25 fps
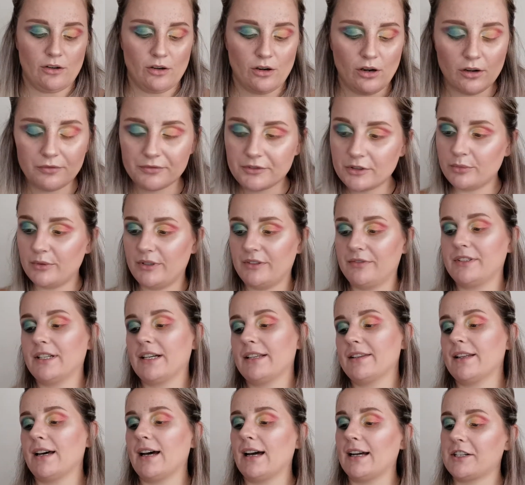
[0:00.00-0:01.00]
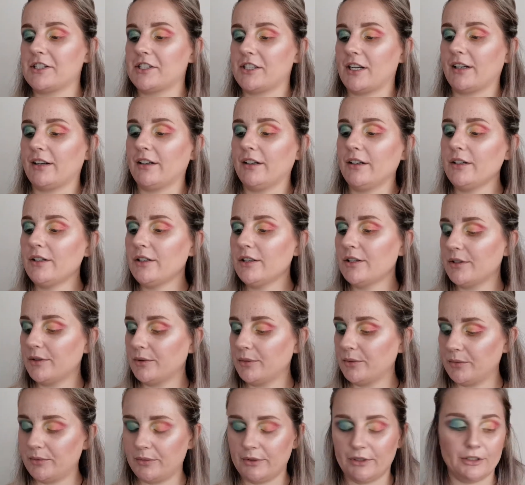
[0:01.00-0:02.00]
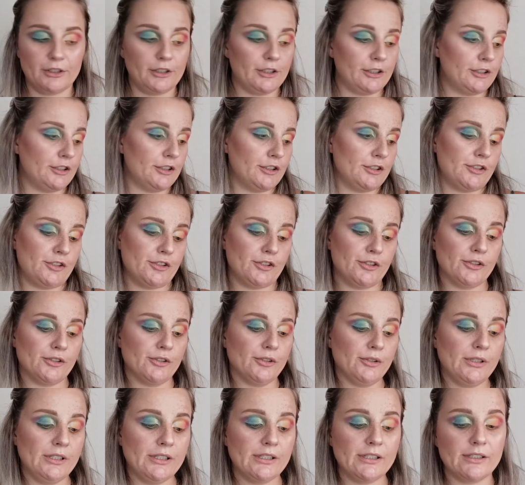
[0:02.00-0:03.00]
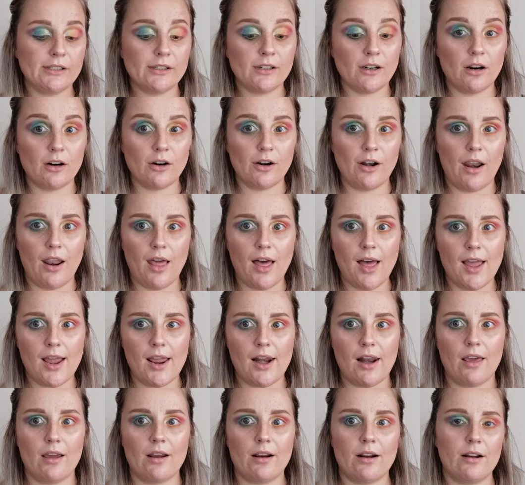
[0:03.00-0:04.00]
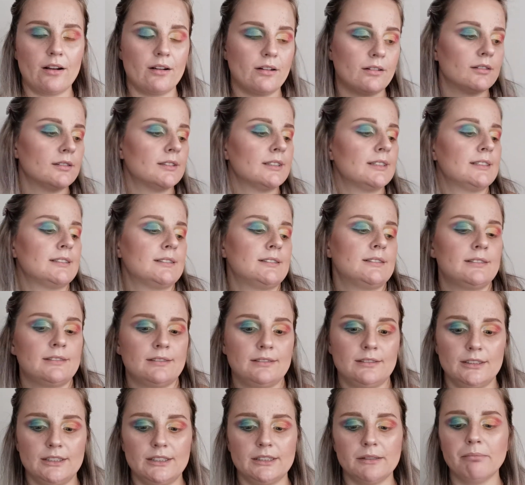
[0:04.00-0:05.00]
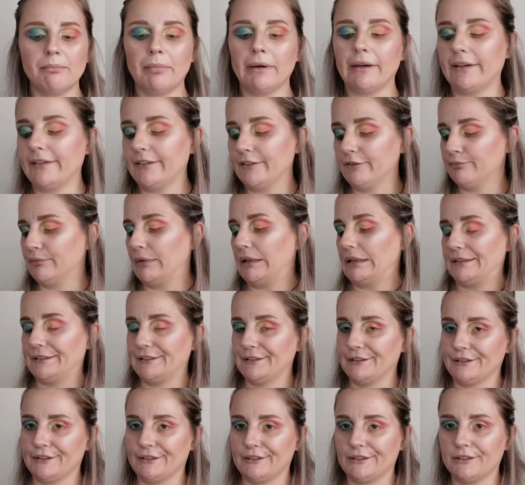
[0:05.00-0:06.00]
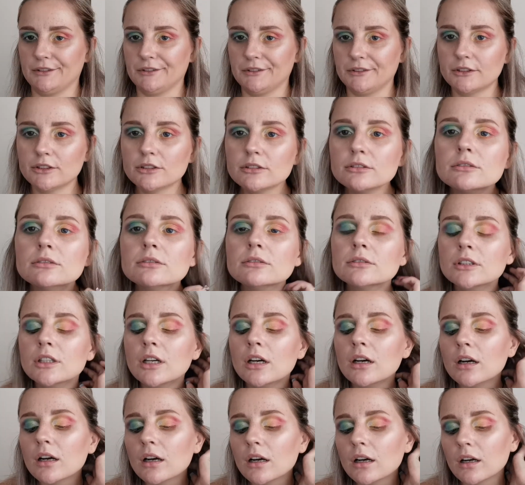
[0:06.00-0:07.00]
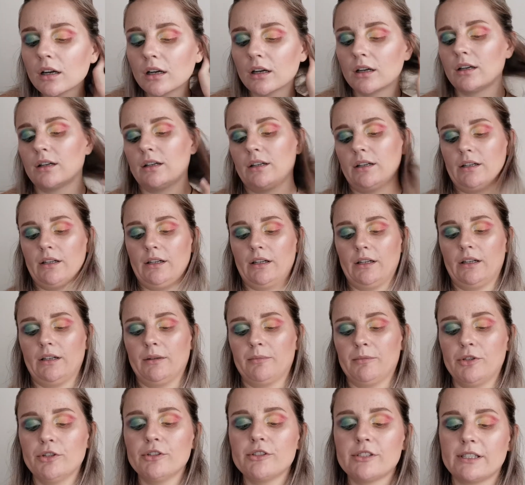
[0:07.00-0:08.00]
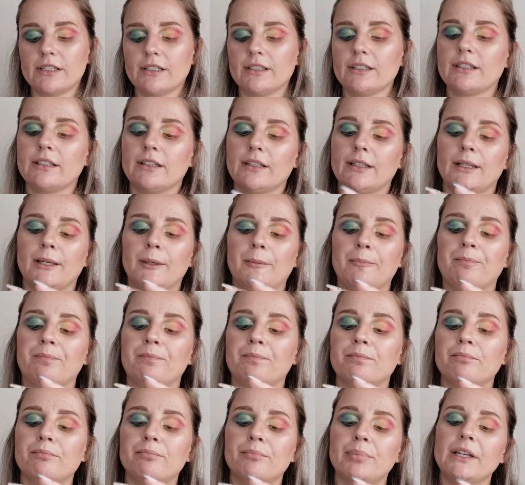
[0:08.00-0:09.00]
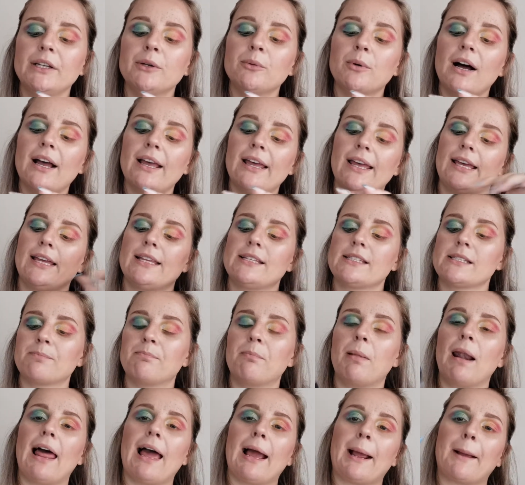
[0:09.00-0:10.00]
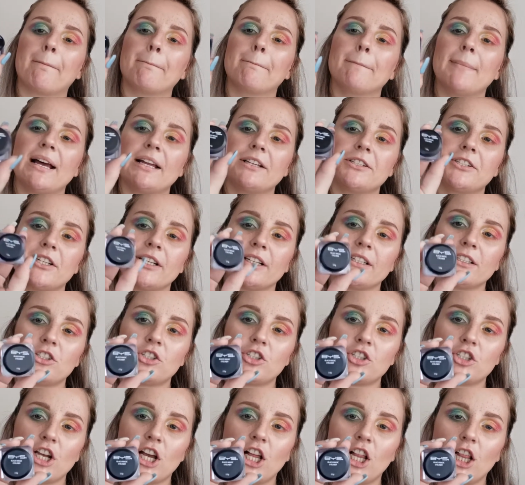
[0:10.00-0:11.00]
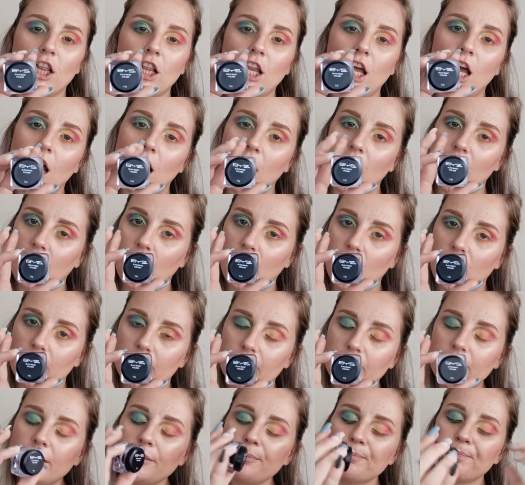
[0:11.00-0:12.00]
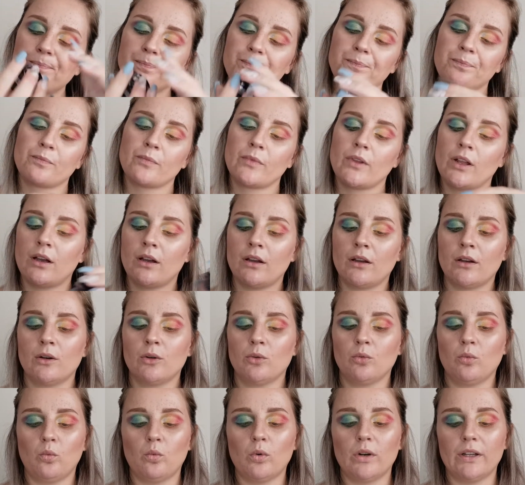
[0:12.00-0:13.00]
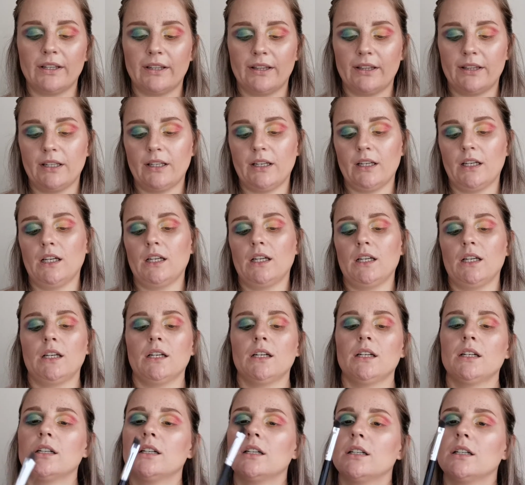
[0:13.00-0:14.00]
After we've done the eyeshadow, we're gonna do our liner, the bane of my existence. Using the BYS Black Magic Gel eyeliner with a